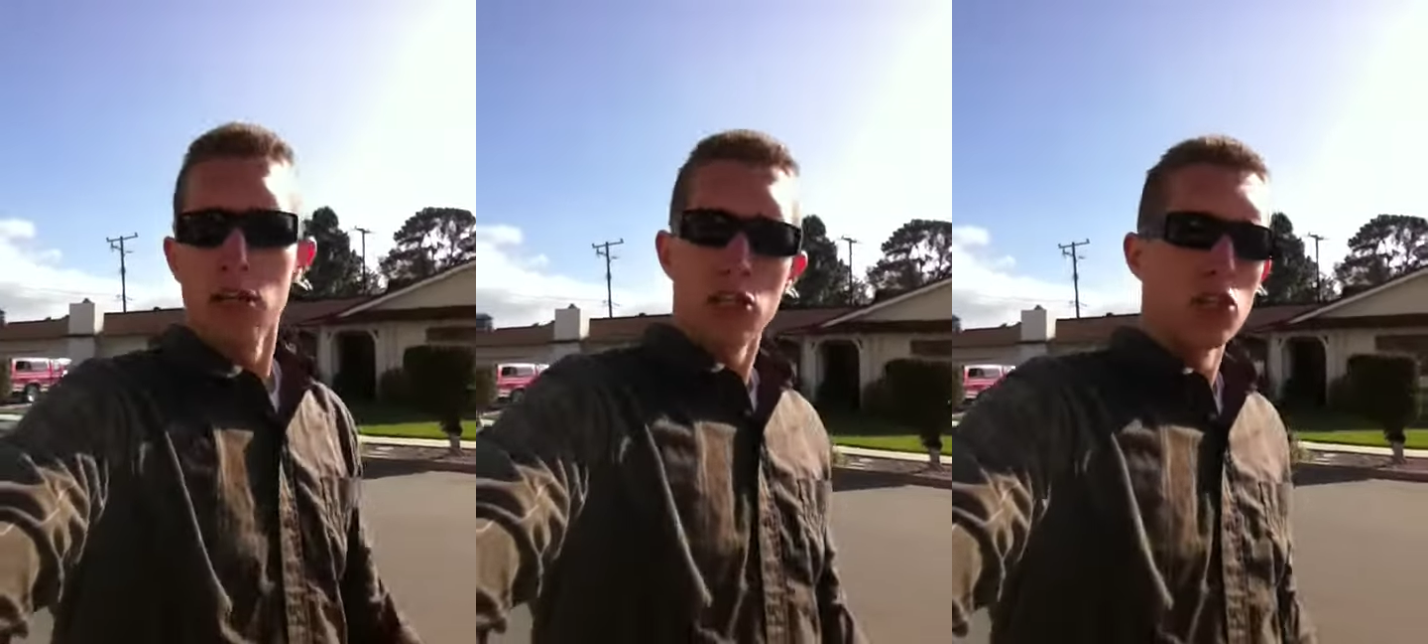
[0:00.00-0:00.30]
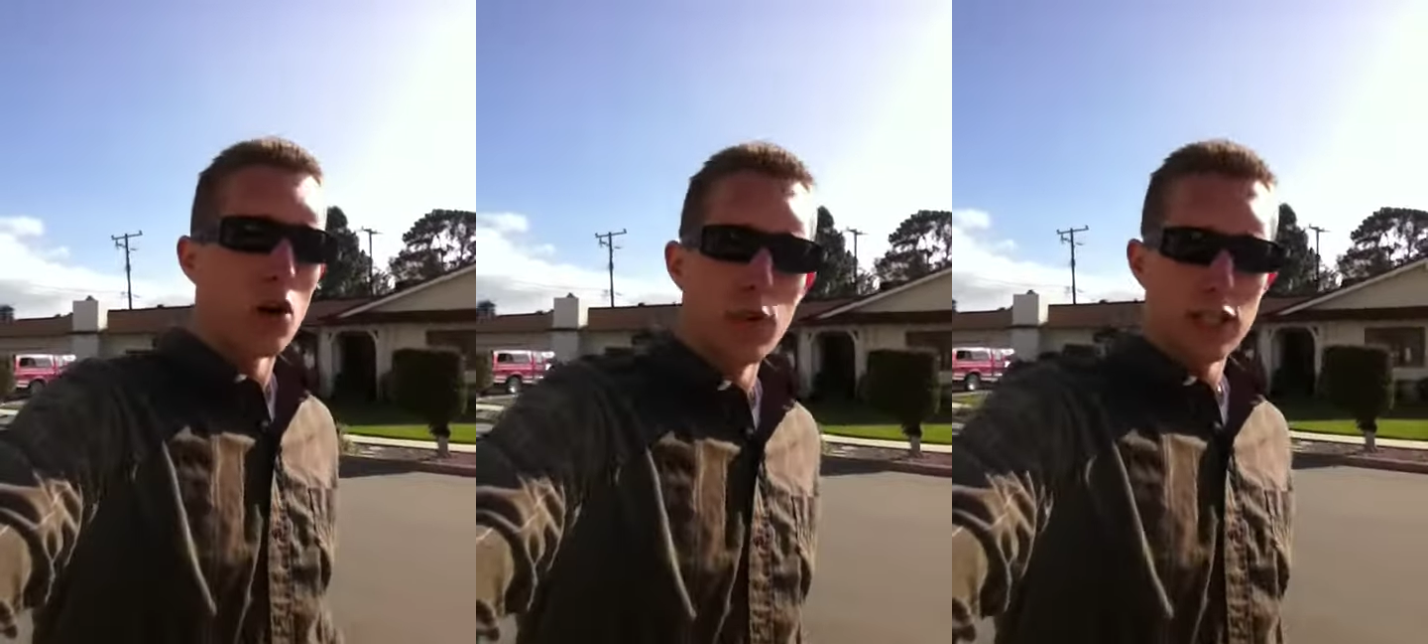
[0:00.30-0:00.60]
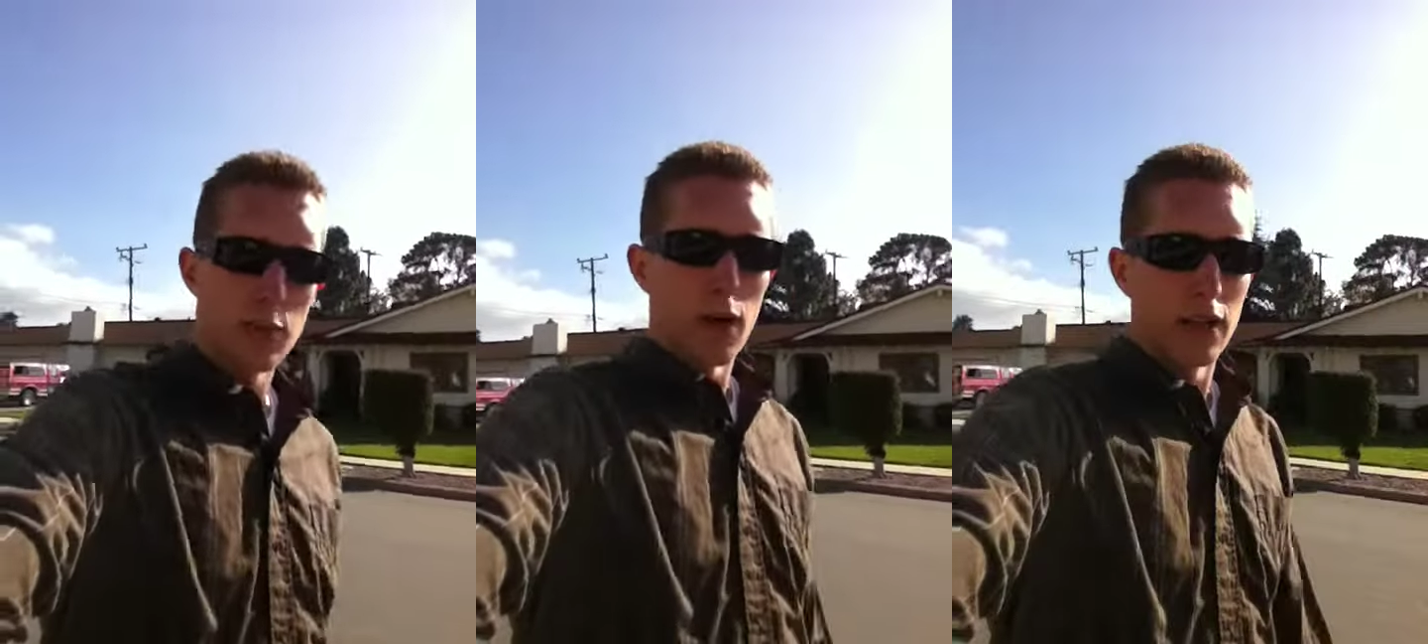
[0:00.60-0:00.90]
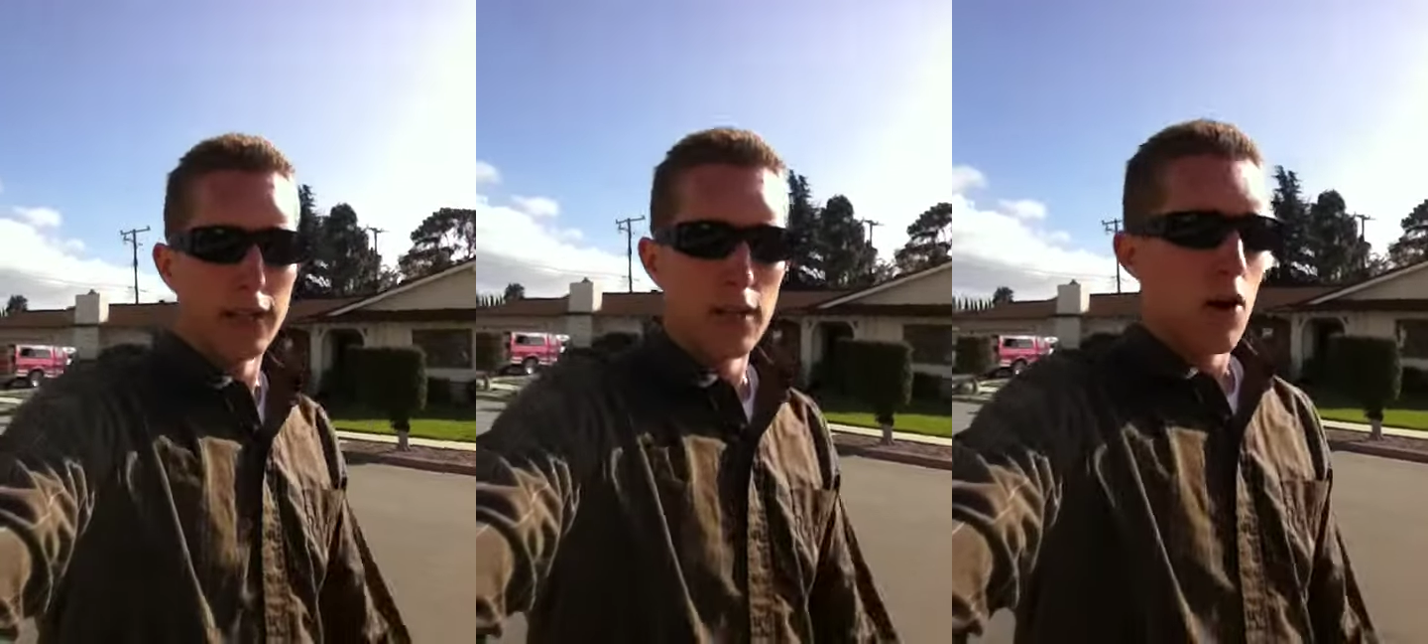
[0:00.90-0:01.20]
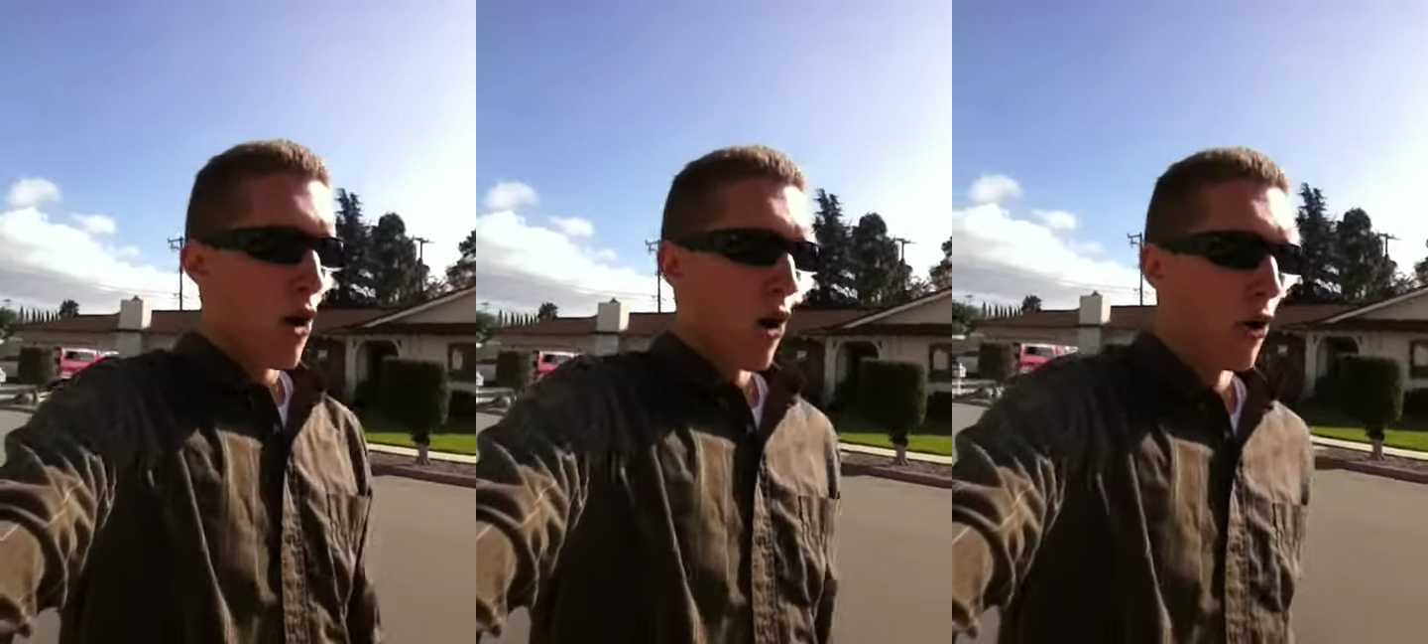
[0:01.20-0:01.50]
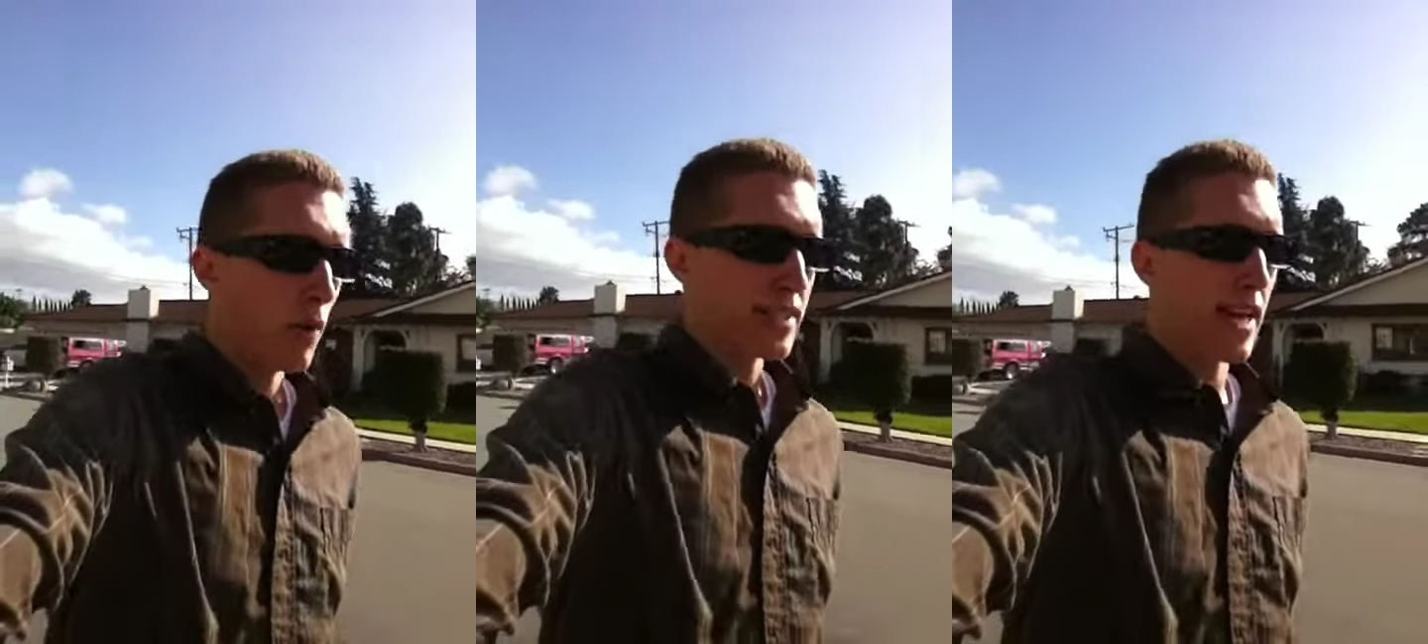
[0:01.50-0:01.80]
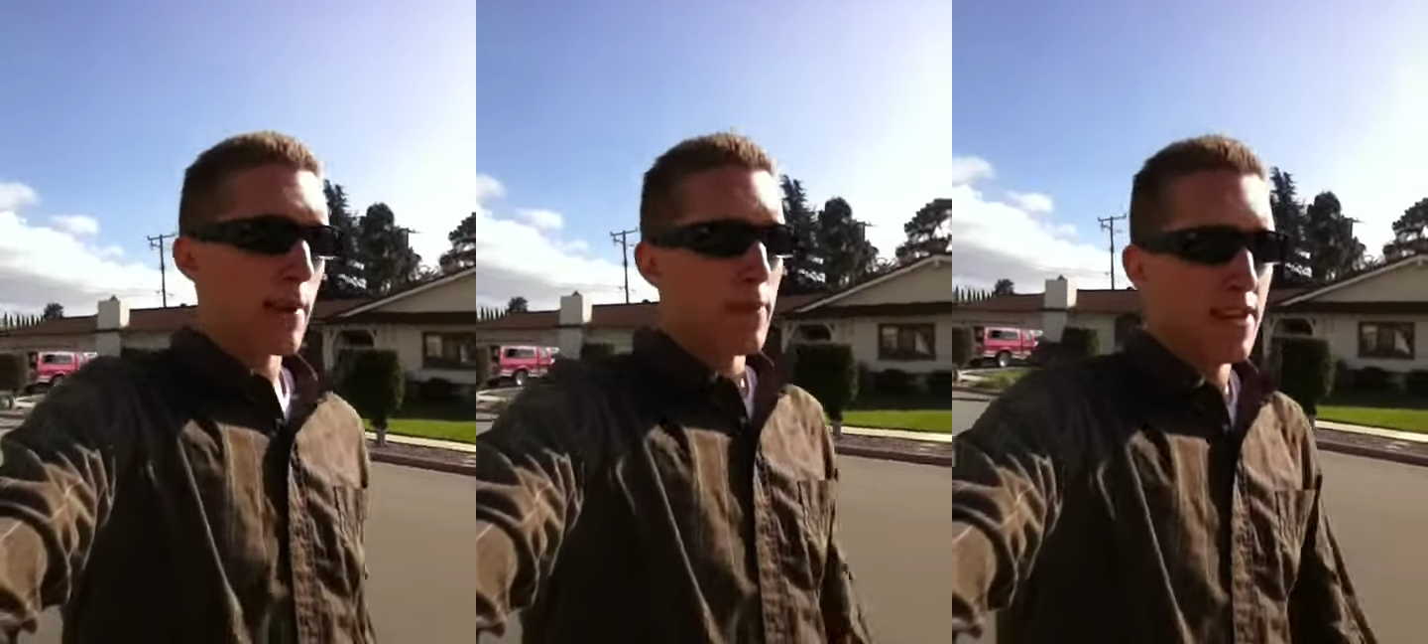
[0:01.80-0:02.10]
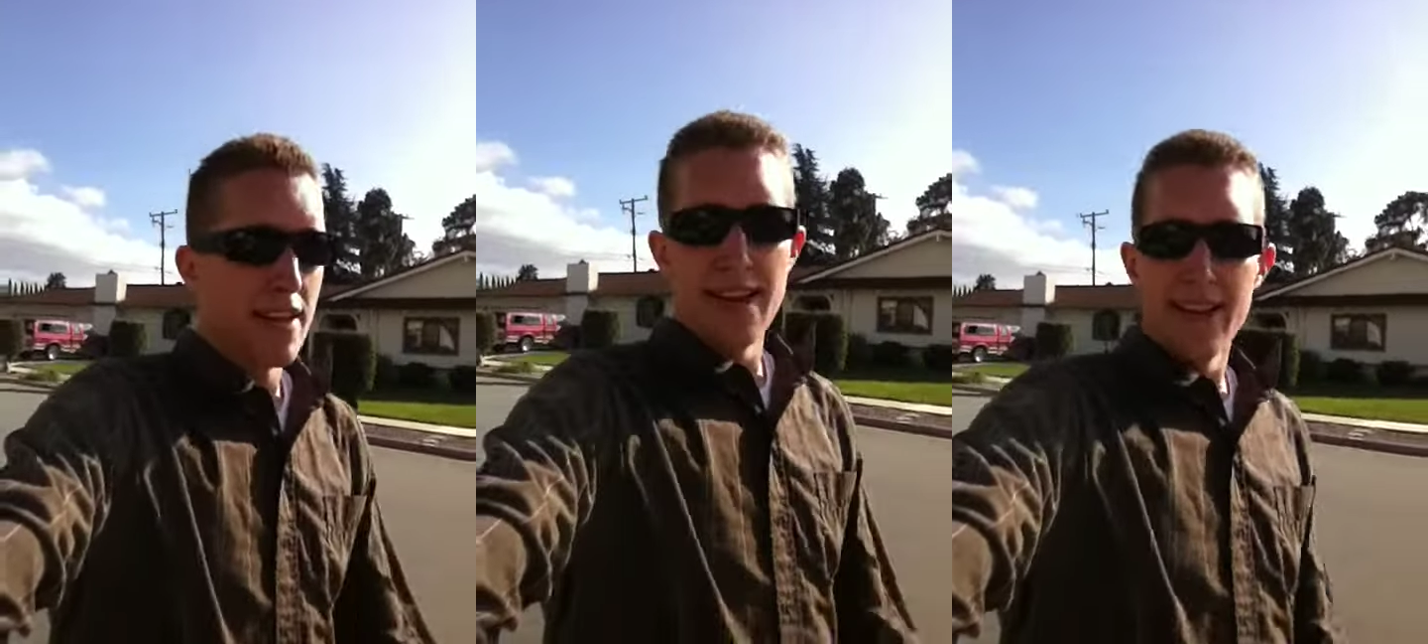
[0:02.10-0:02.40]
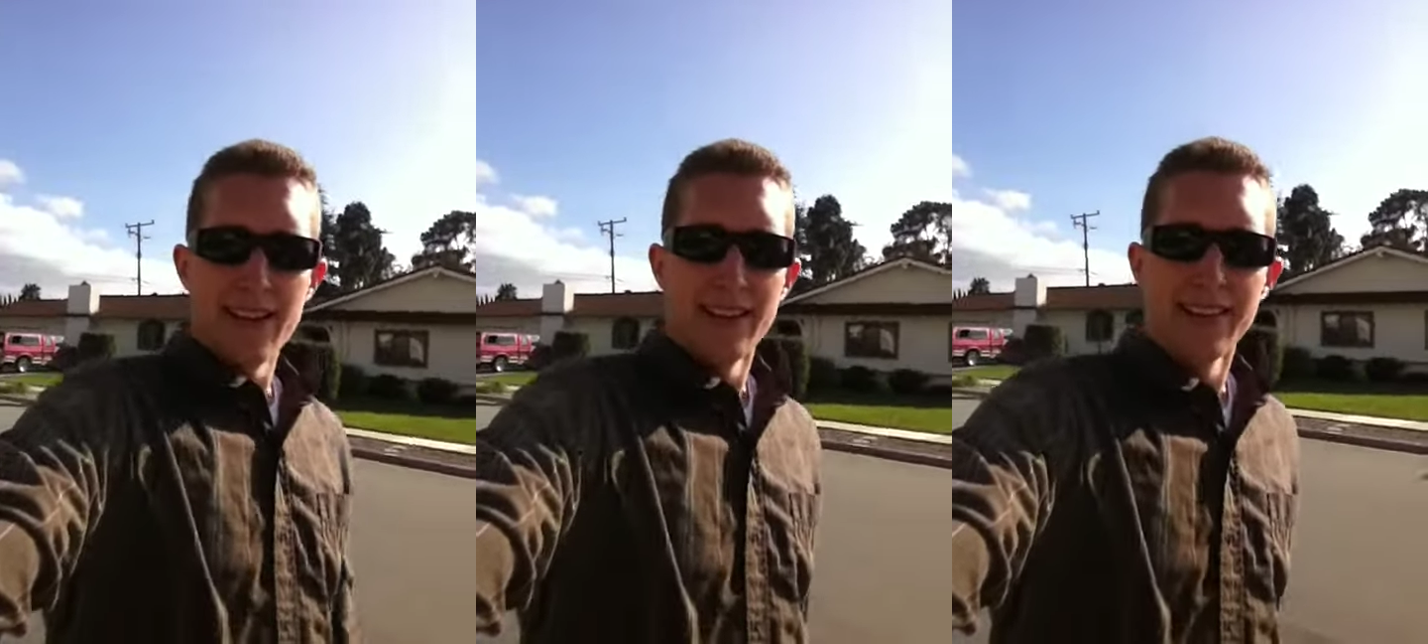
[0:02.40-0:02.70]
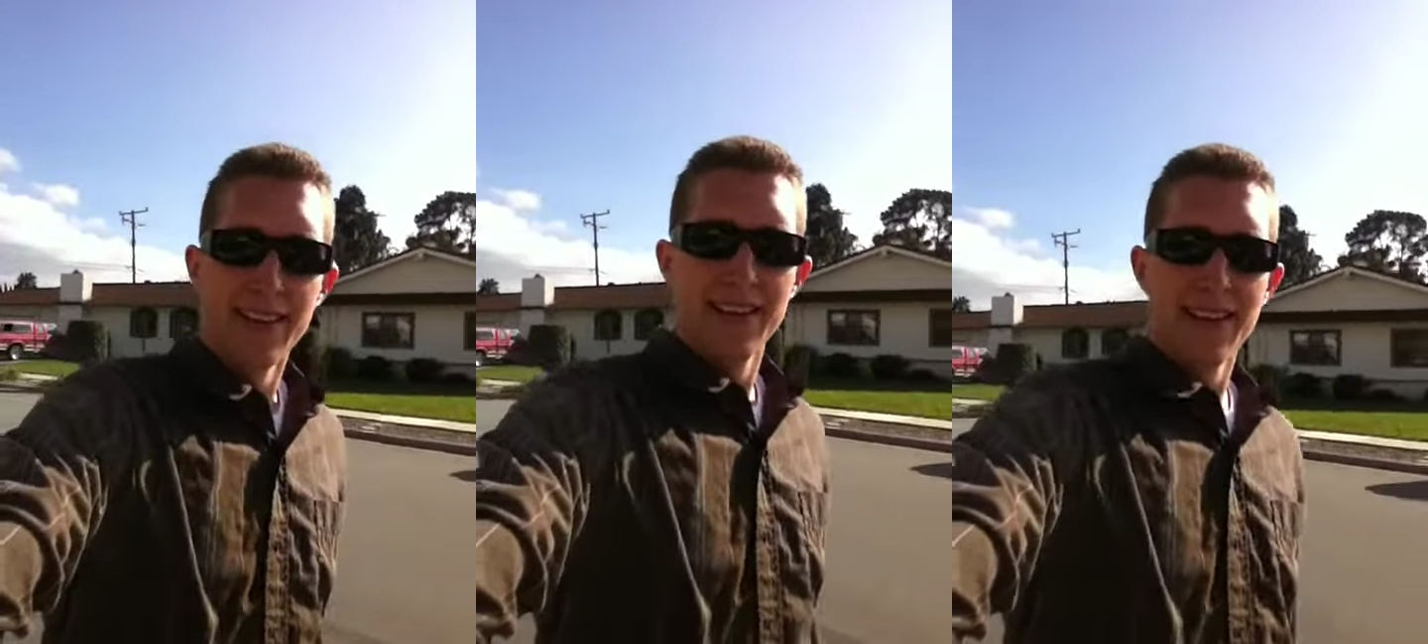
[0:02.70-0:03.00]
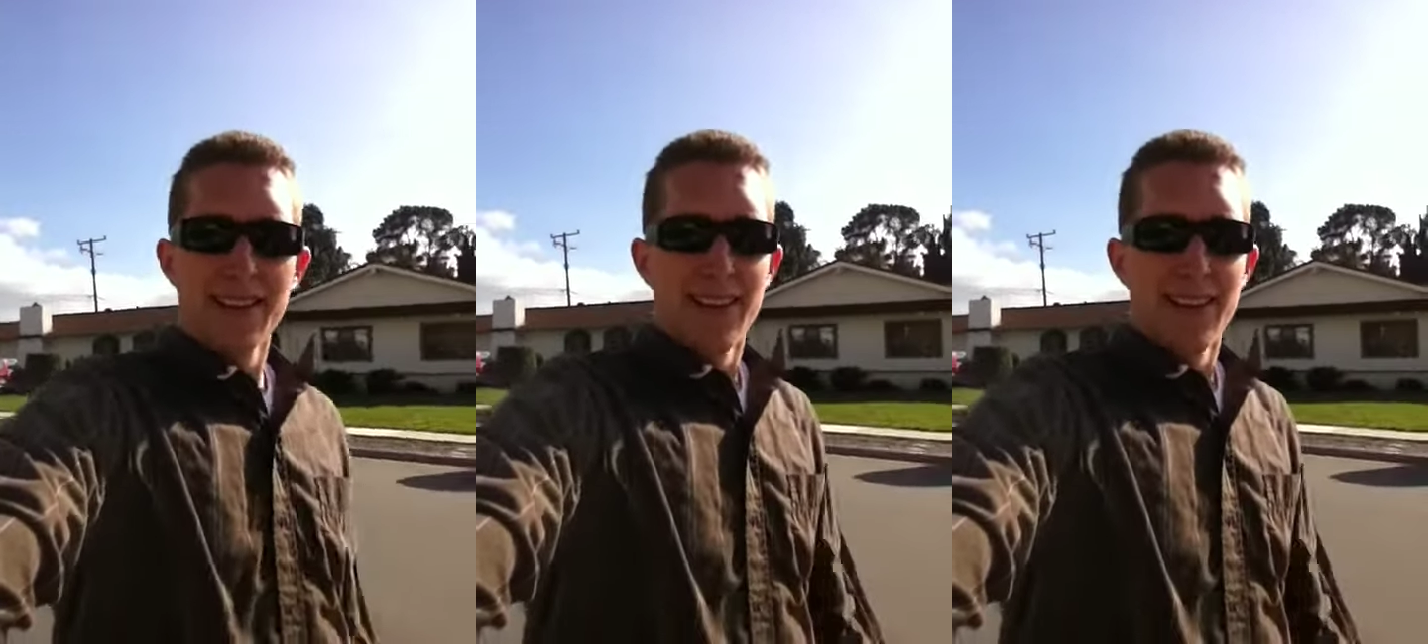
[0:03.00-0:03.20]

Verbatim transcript: She's always smiling, always happy, and